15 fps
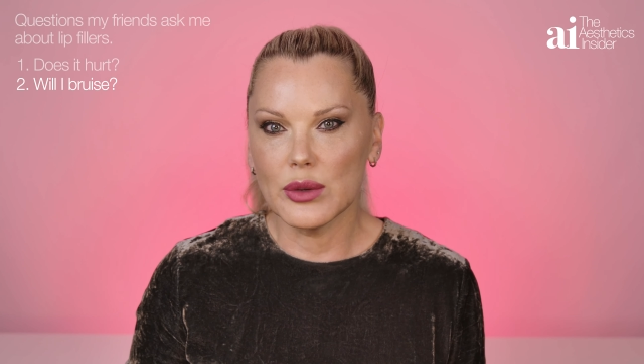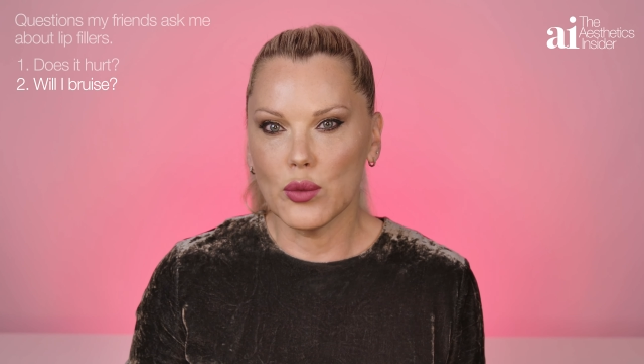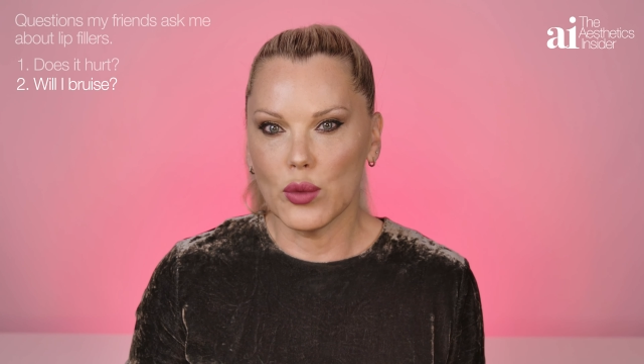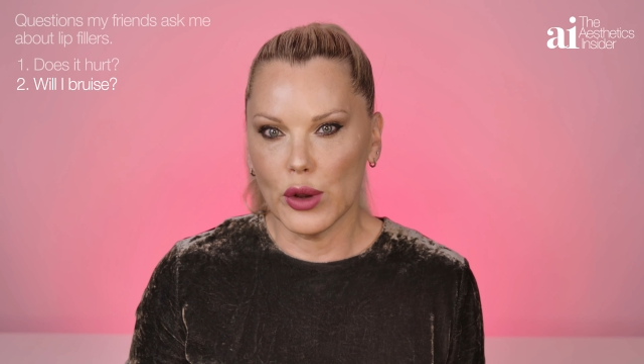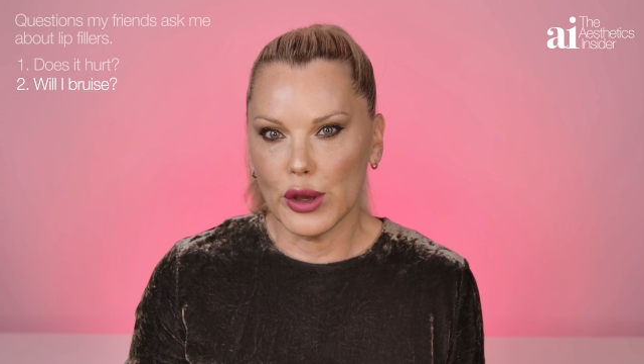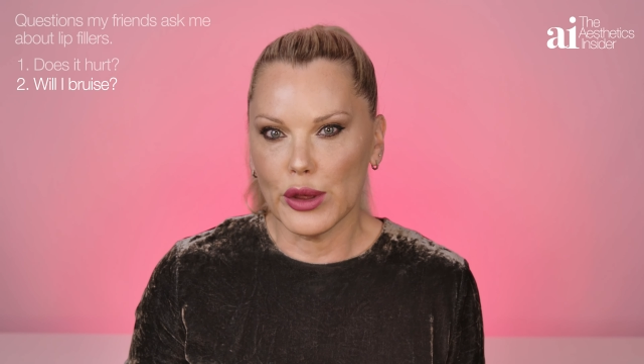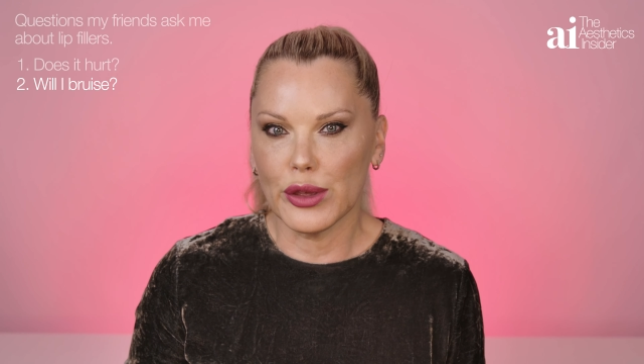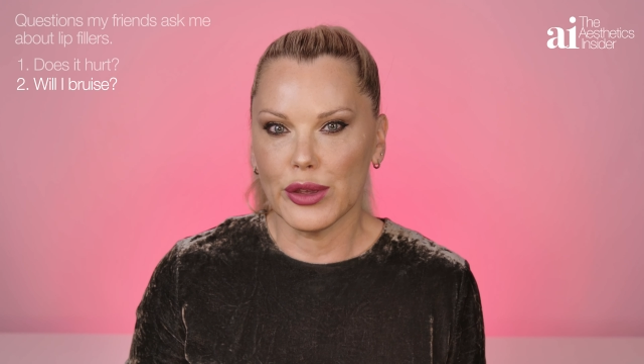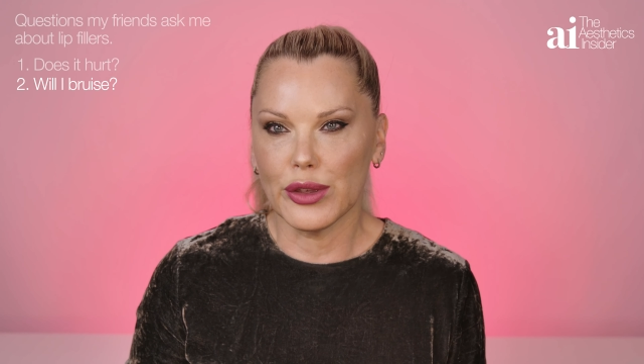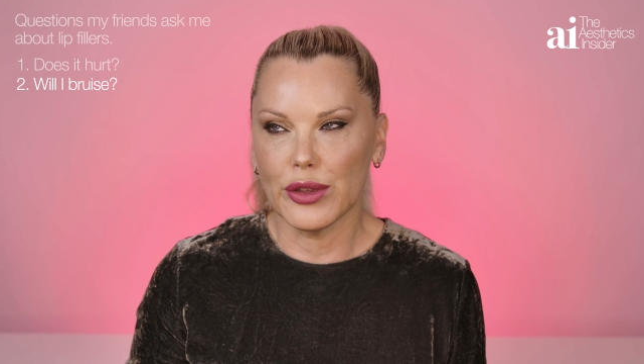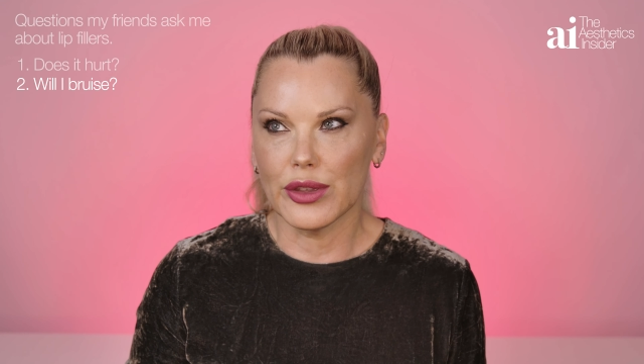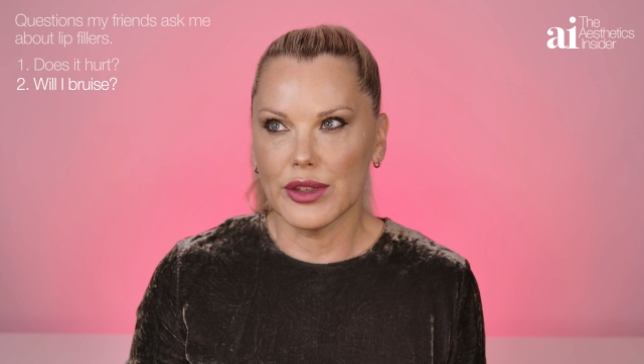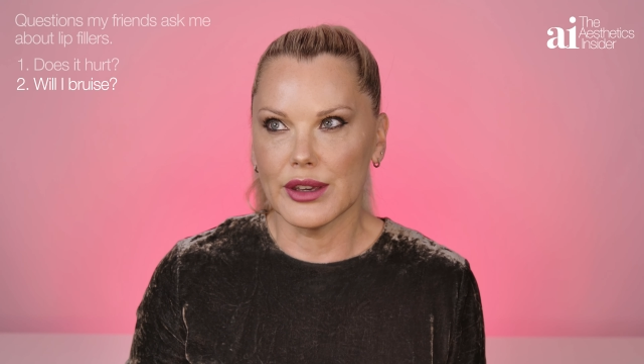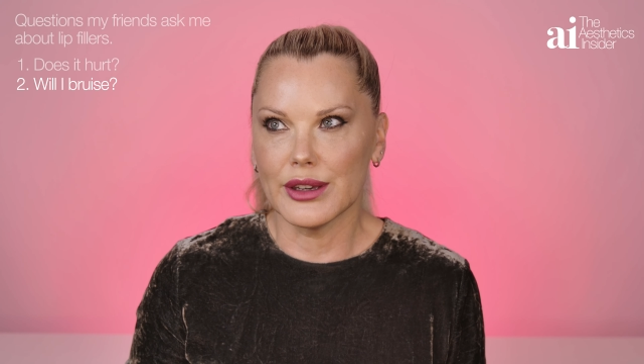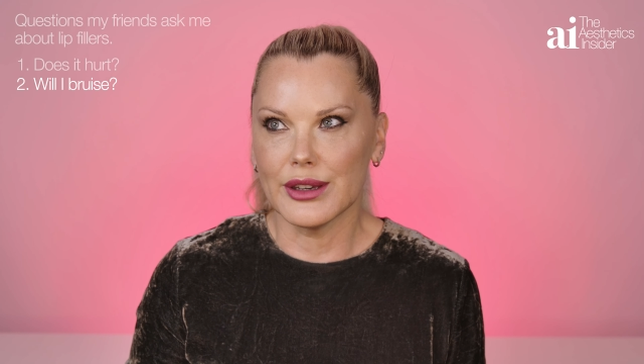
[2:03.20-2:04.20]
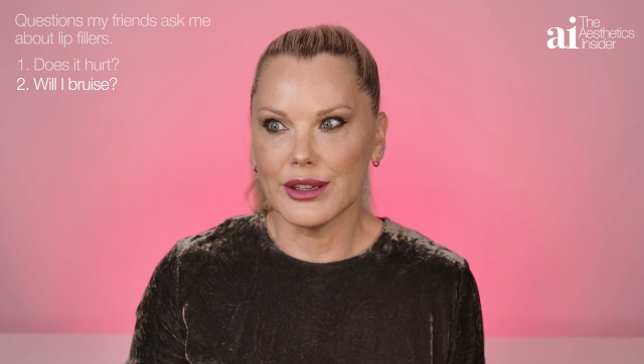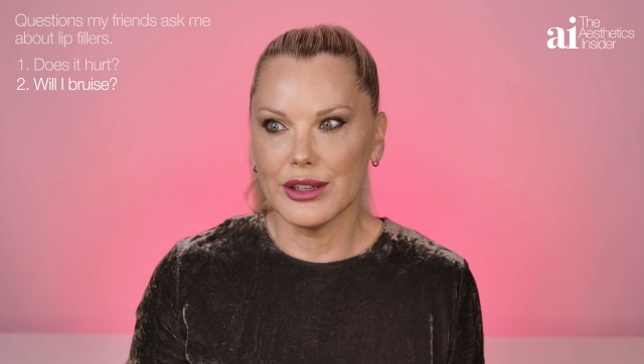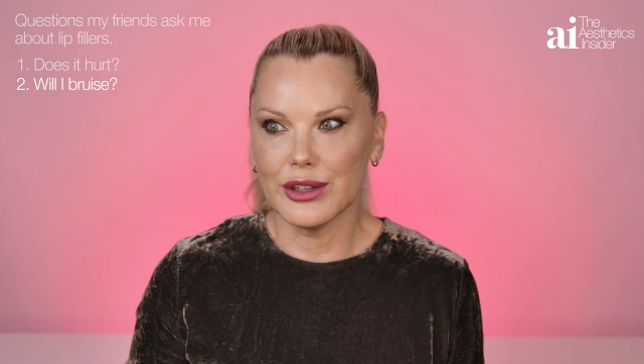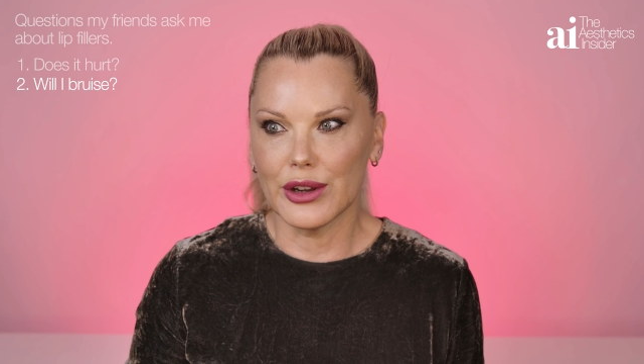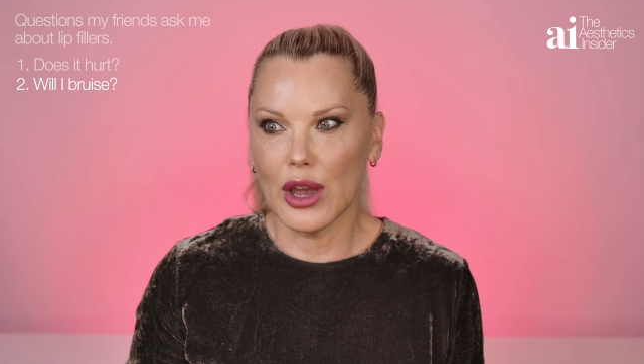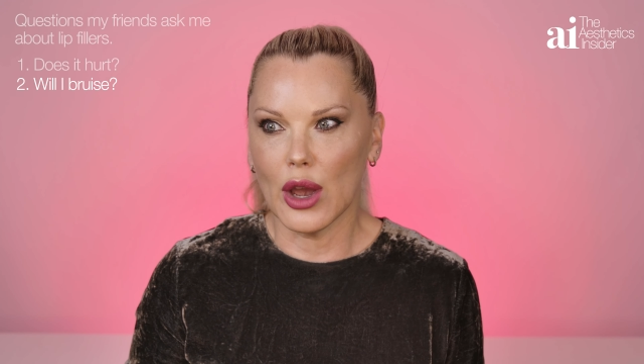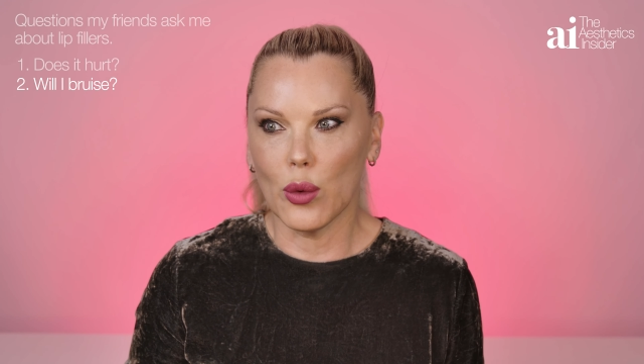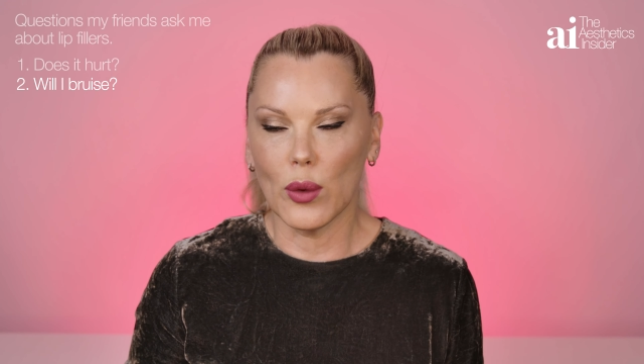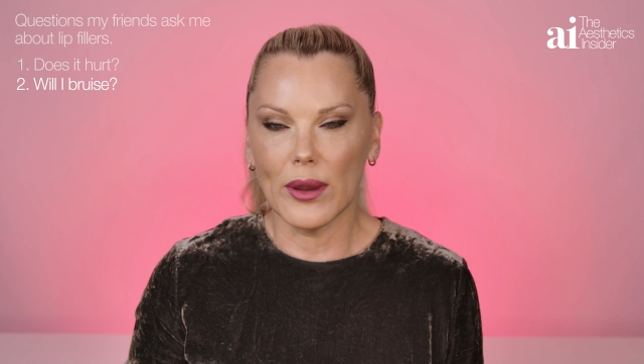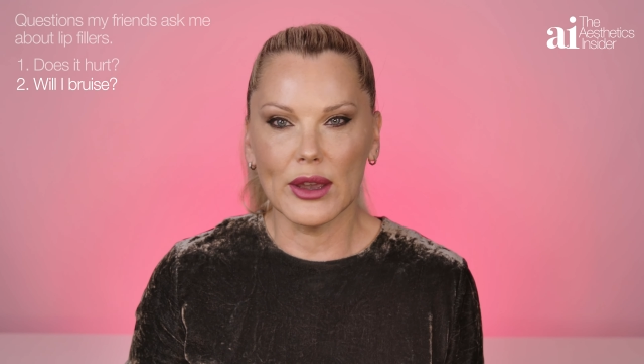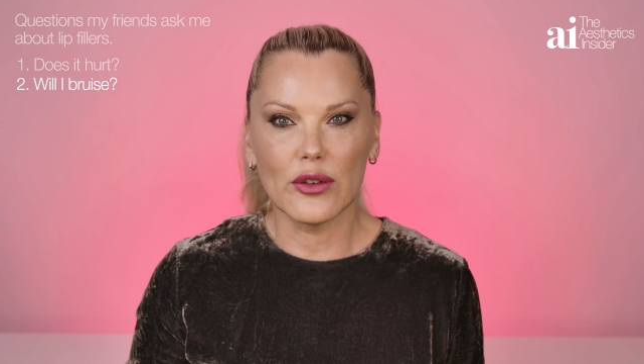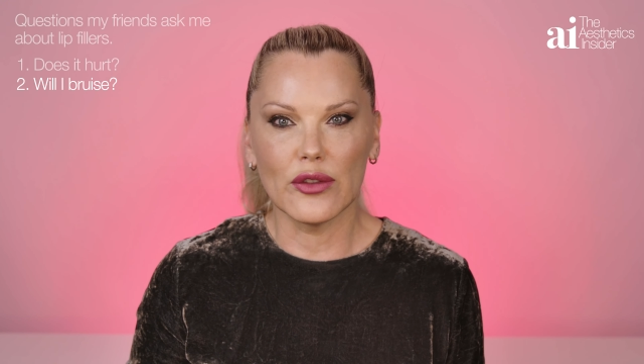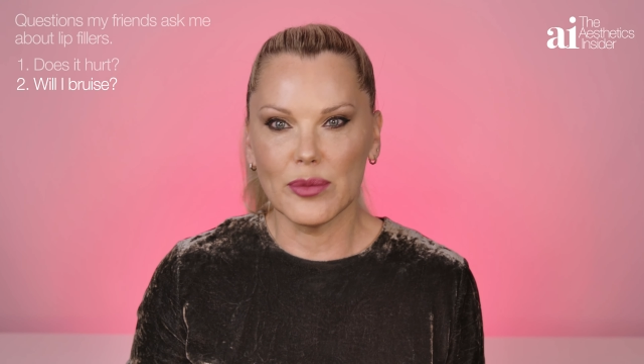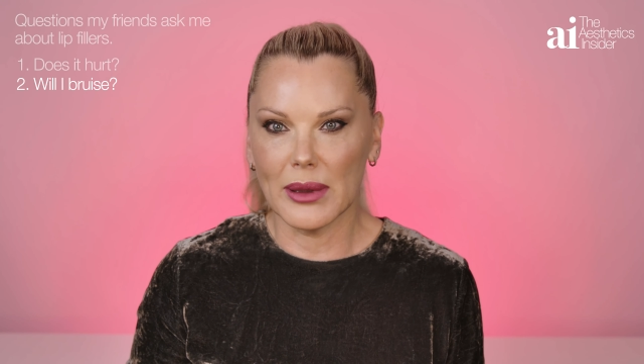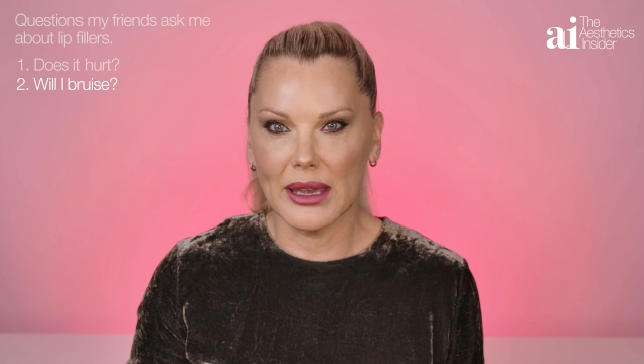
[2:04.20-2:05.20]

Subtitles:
worth a week of